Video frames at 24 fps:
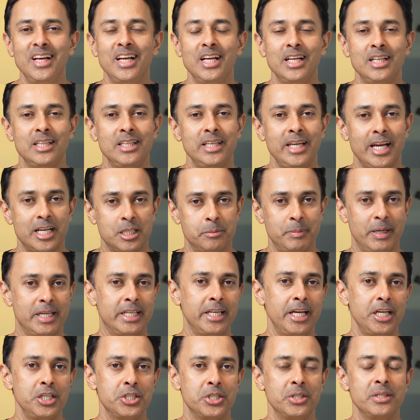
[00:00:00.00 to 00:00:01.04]
the
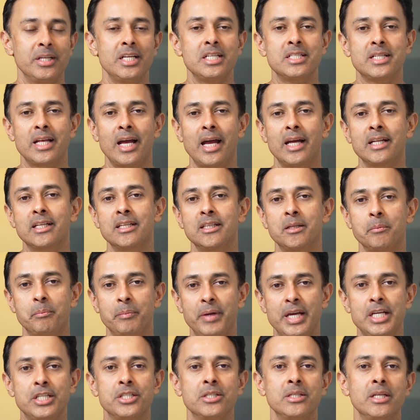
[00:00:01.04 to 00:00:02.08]
expectation is that the
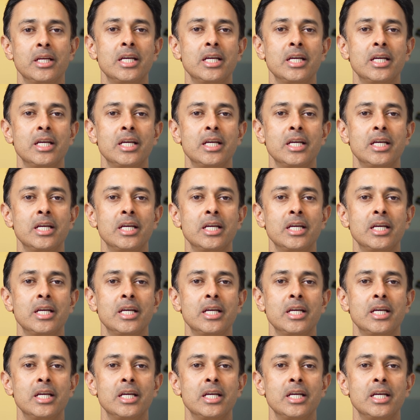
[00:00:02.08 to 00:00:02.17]
patient